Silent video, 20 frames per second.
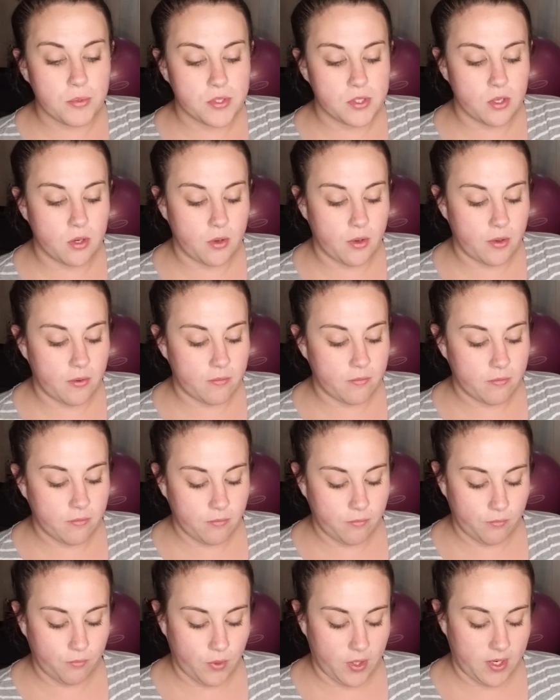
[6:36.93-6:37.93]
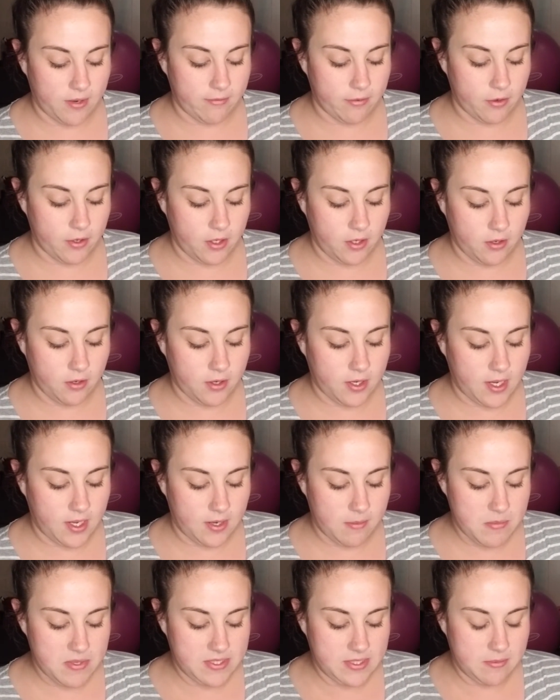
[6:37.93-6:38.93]
So whenever you're kind
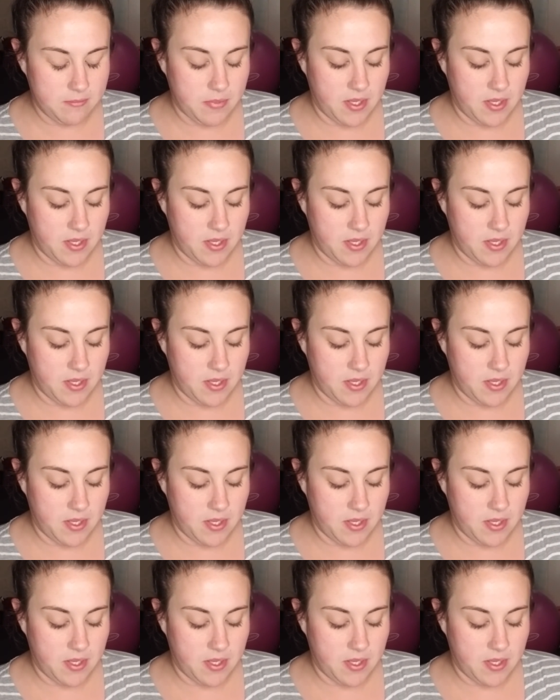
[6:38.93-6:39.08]
of missing